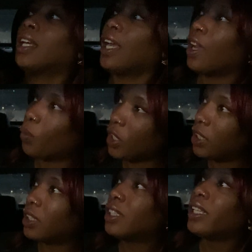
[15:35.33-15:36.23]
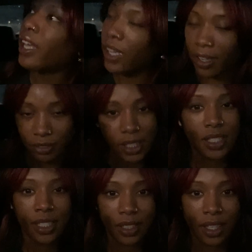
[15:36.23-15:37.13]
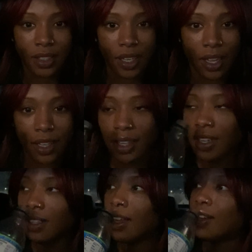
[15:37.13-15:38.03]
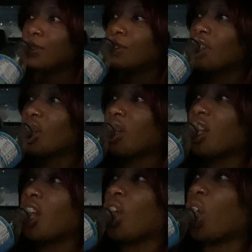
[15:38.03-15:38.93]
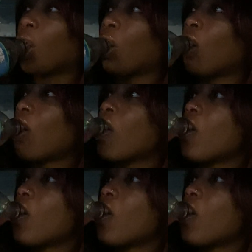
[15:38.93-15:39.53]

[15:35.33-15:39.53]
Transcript: And we live to see another day. Hello? Mm-hmm.